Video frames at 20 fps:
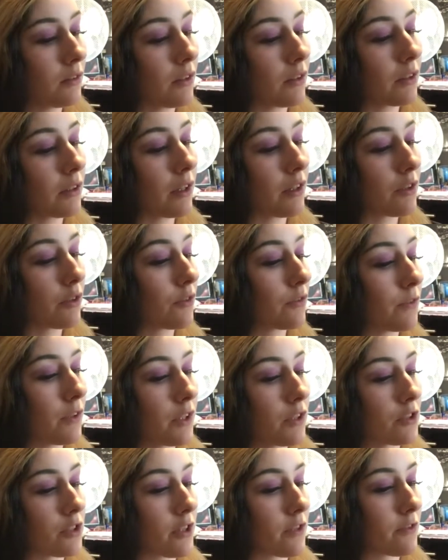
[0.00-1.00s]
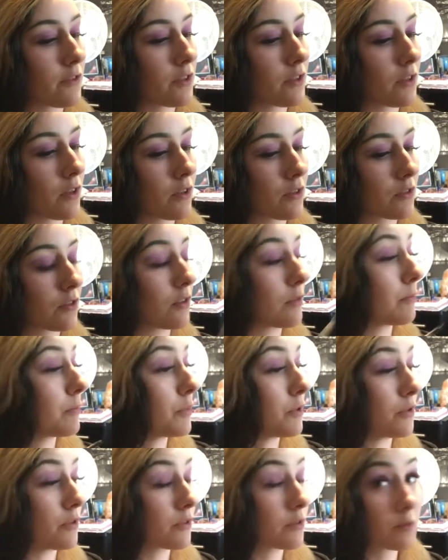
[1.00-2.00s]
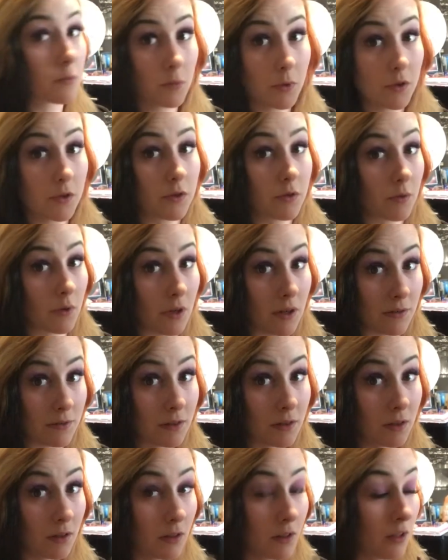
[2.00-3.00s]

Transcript: I don't think Jeffree Star's a good person whatsoever.